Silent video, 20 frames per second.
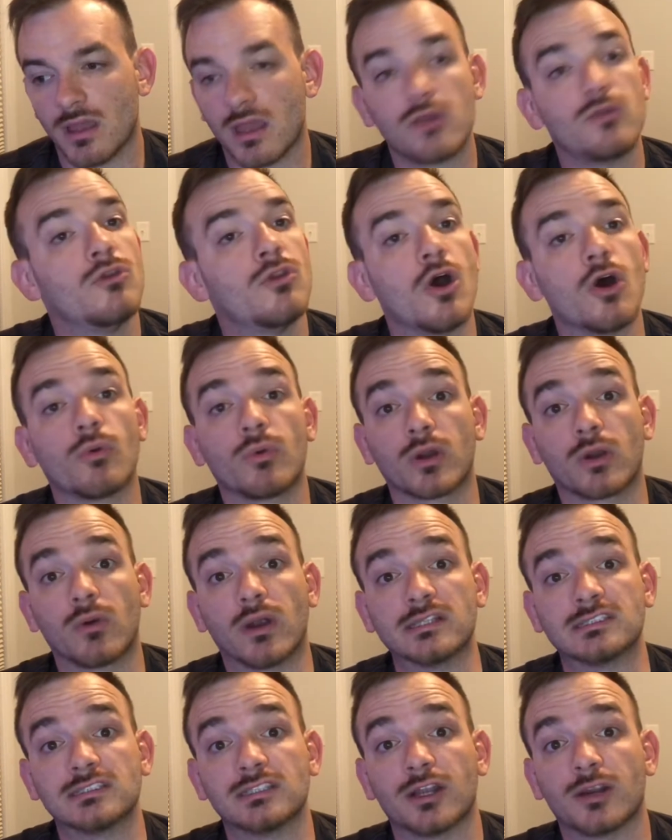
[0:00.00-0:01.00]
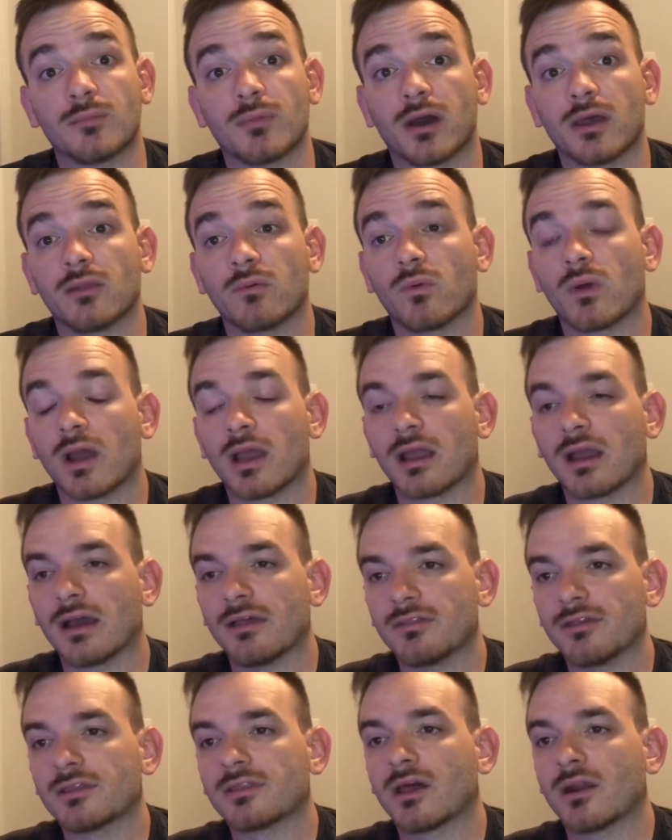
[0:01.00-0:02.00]
No regrets there, by the way. I
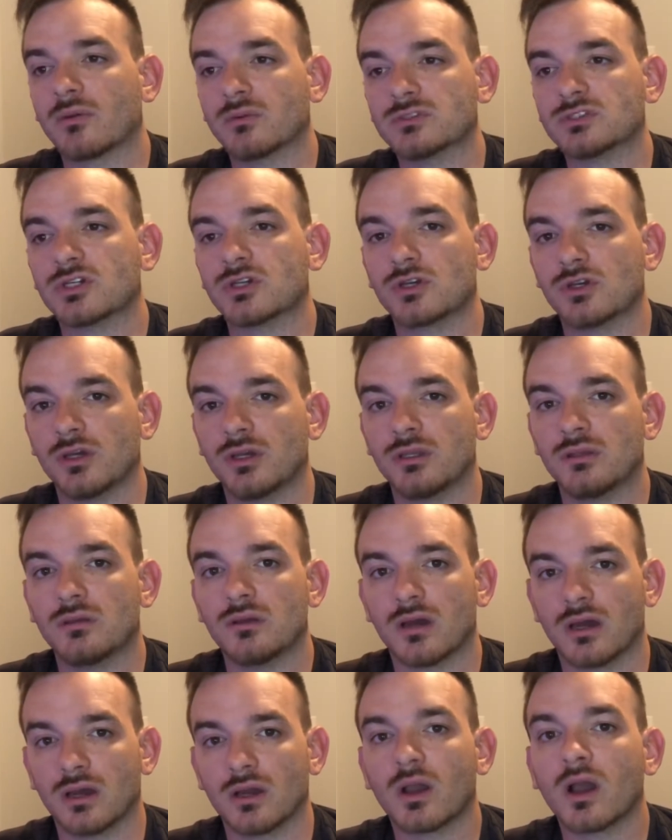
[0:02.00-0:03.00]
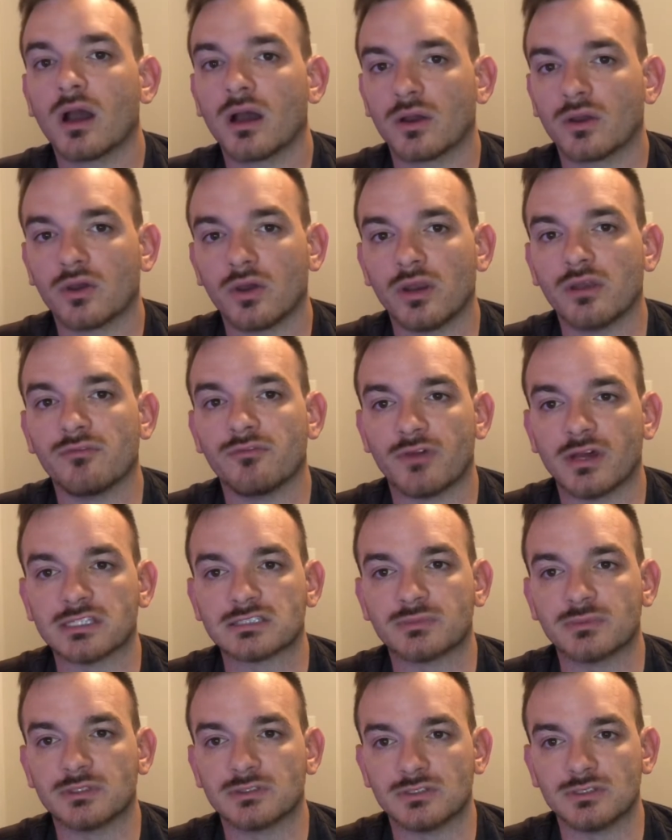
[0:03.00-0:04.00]
think that was a good
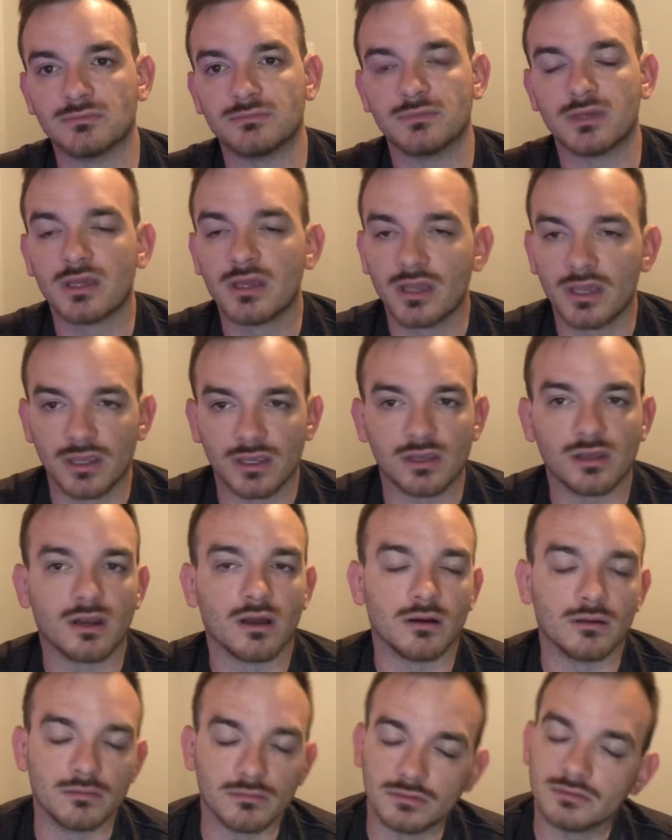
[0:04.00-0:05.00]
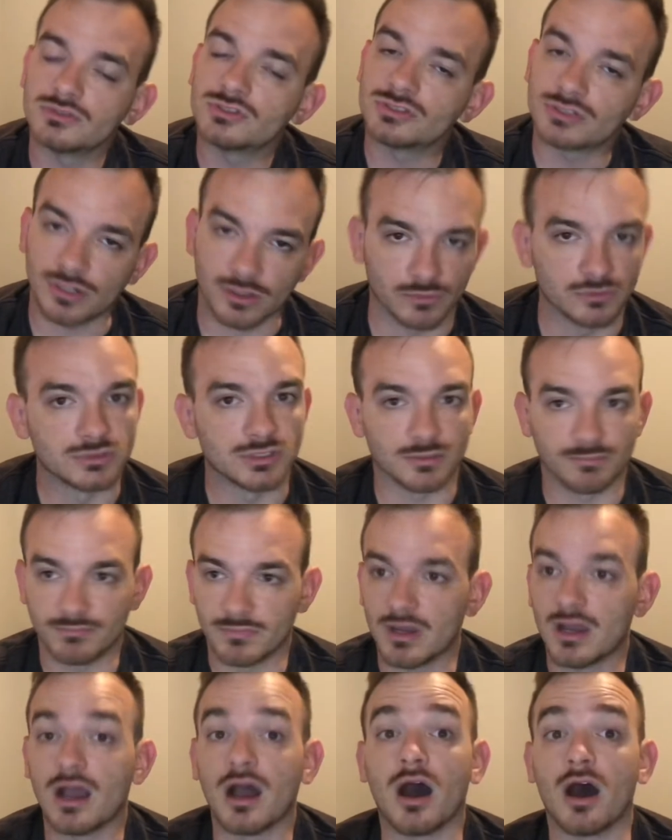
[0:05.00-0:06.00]
investment to, you know, sure, it was
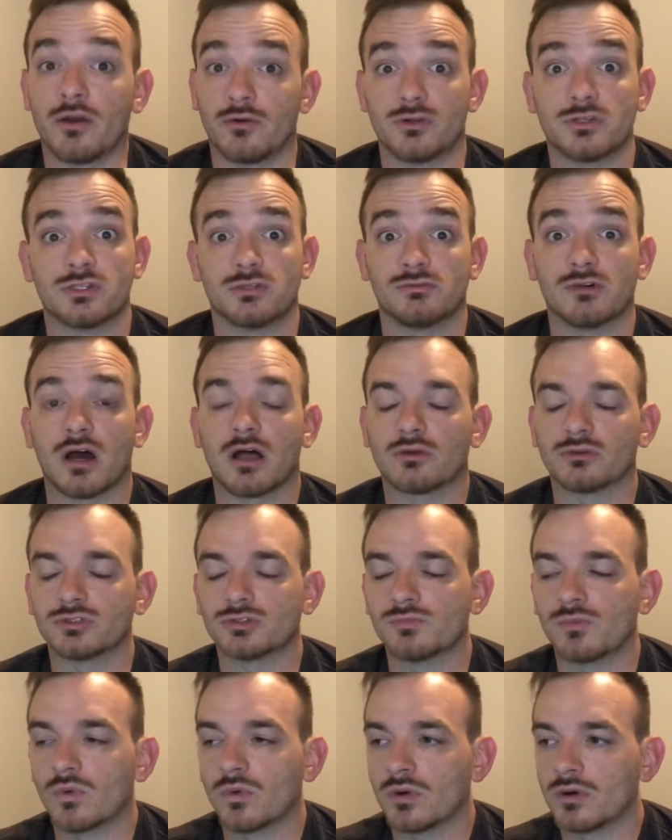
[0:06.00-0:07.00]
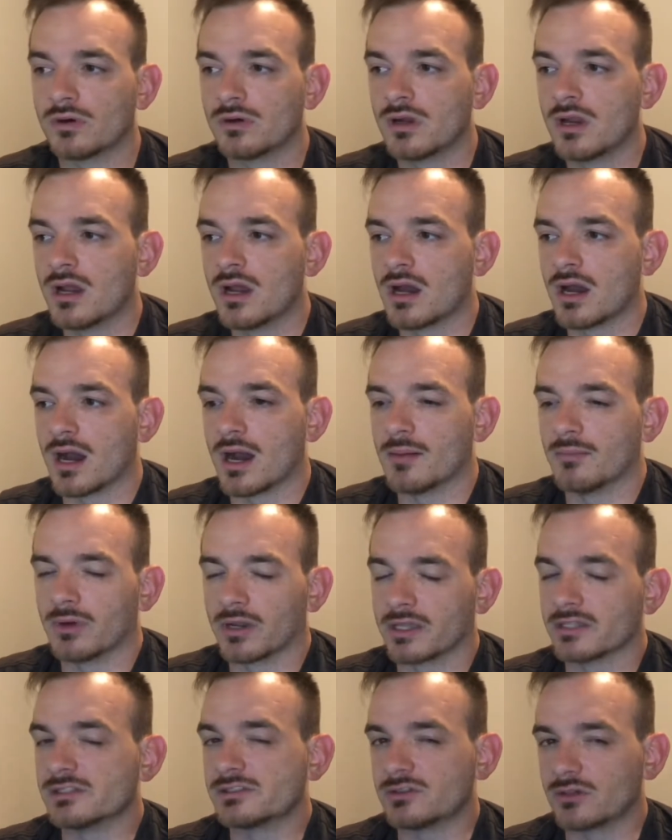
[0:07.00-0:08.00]
hundreds of dollars more, but
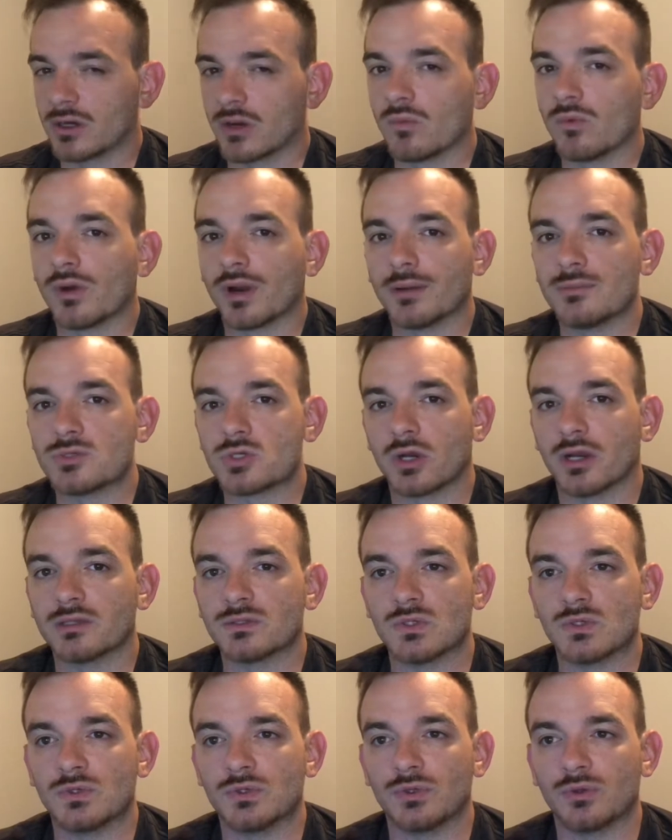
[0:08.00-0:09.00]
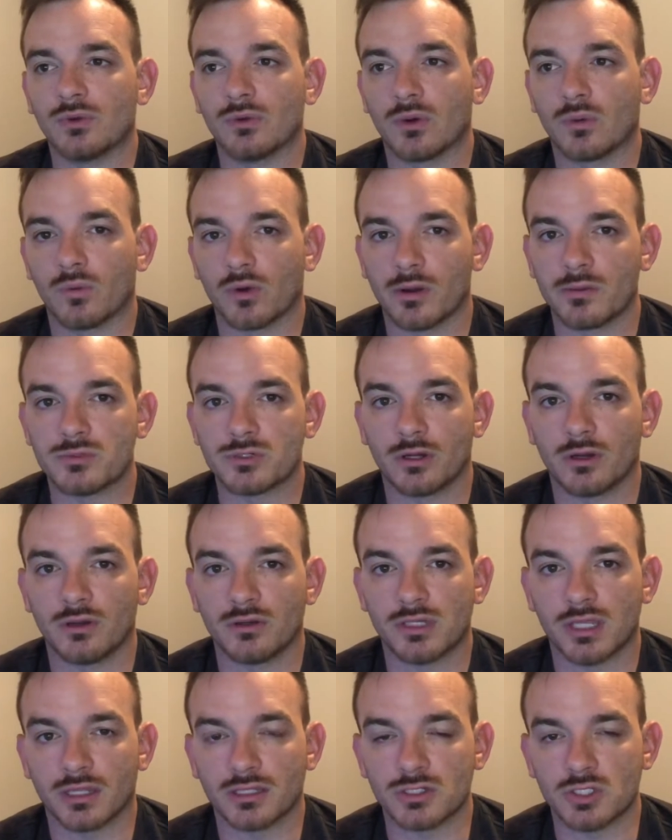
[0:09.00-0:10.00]
considering what I'm trying to do and where I'm trying to
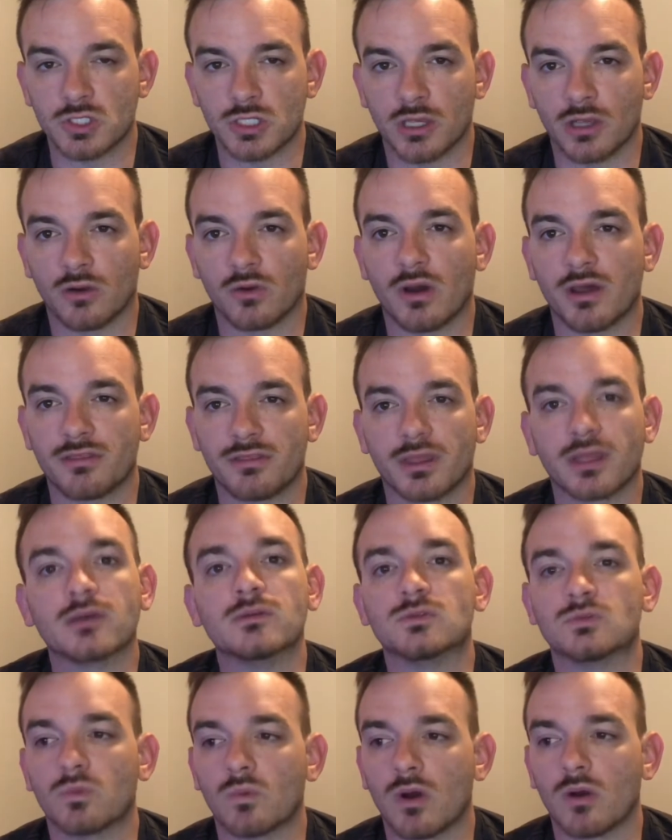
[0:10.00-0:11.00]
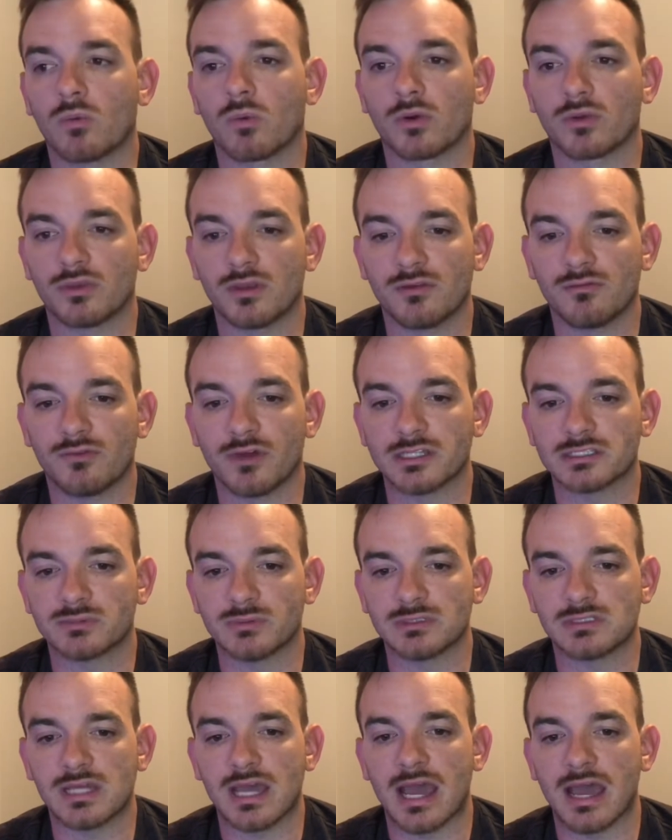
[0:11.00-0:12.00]
take this channel, I think it was well worth the
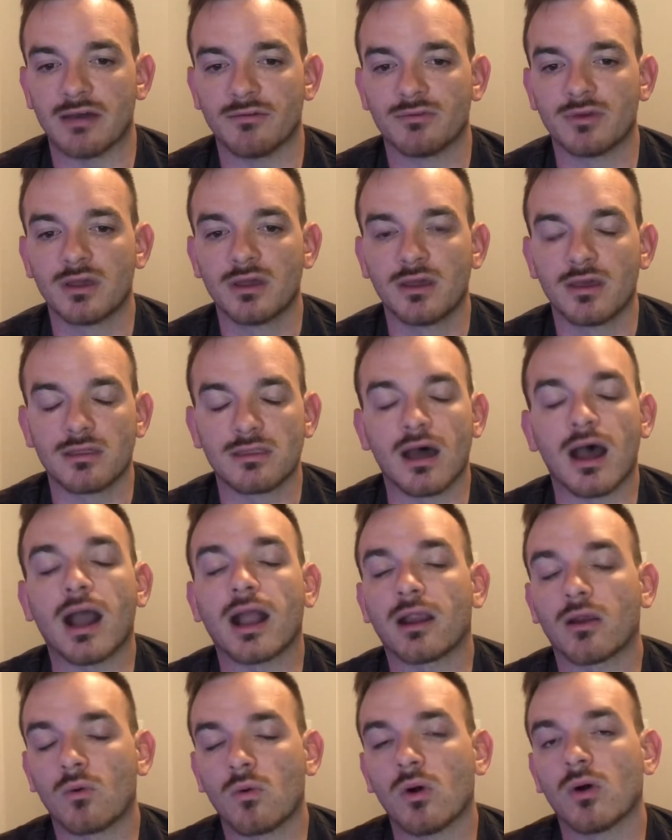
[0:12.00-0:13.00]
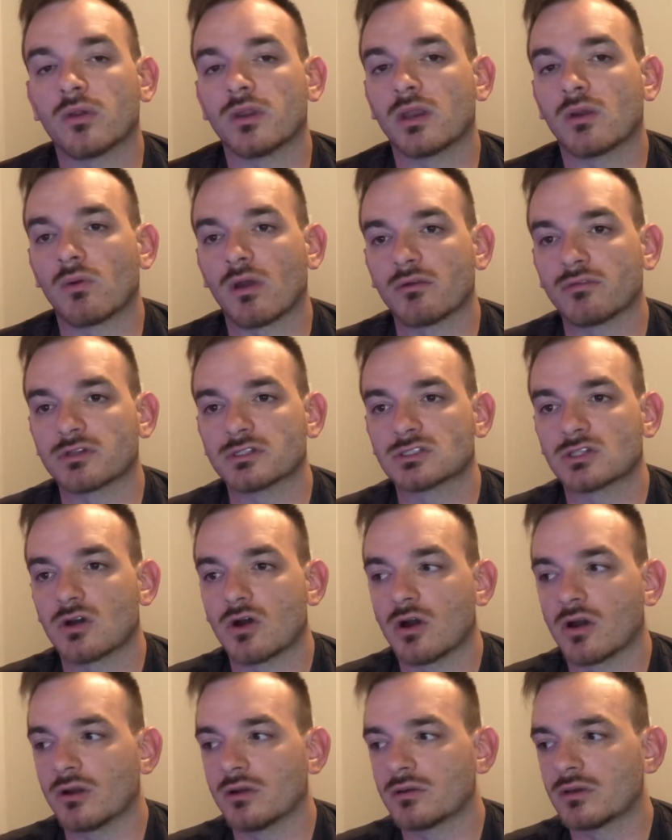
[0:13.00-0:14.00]
investment to have the higher quality graphics
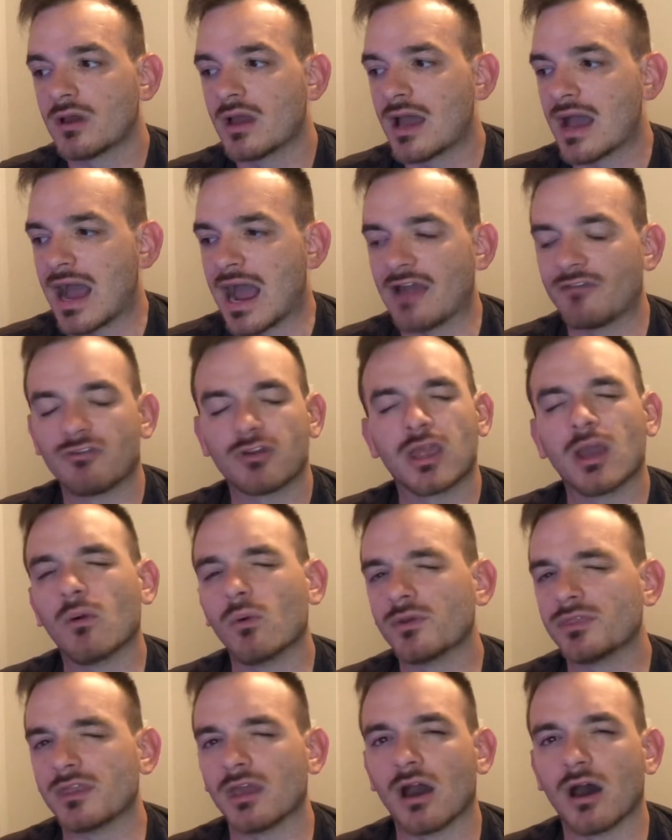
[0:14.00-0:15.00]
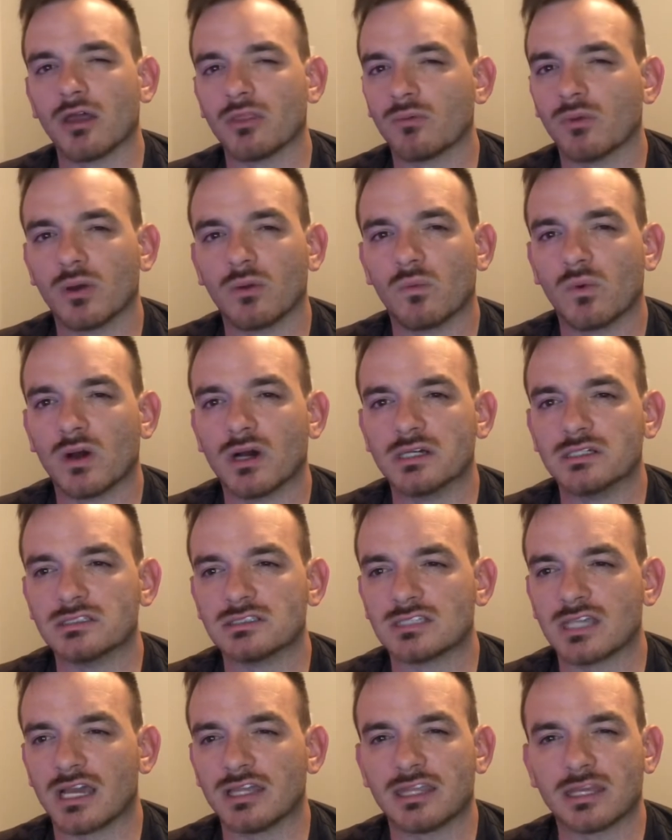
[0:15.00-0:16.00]
card. I forget what the other one
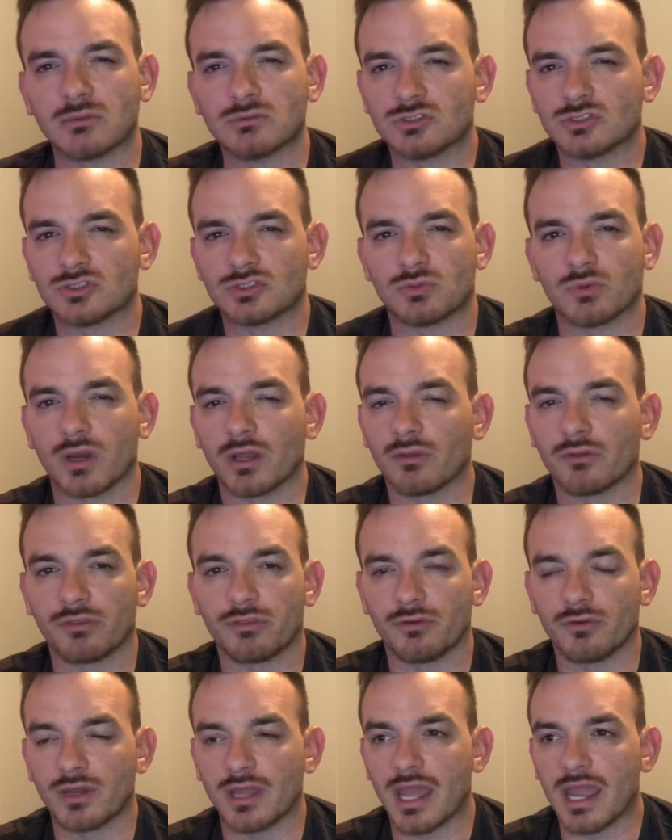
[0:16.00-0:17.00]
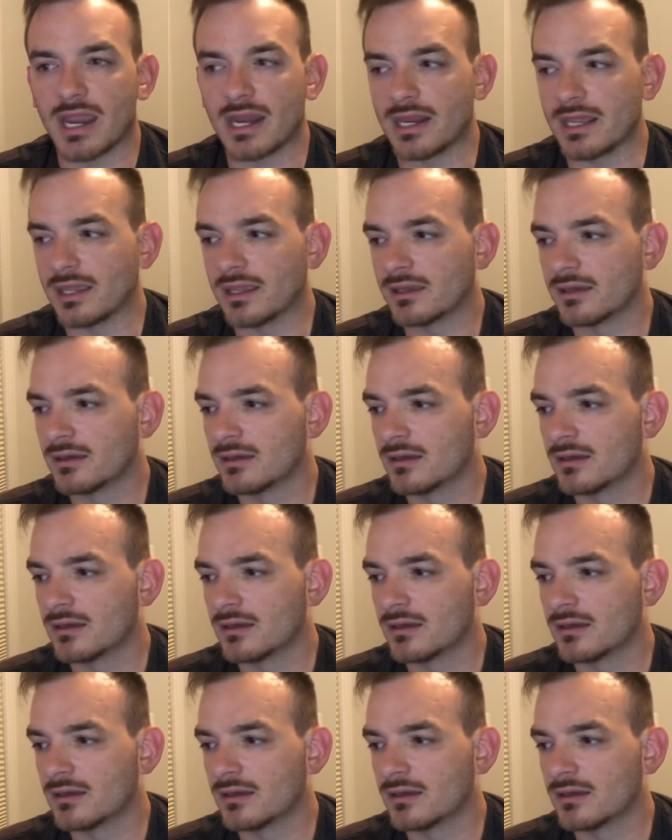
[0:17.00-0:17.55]
was. I think it was just a regular 3080.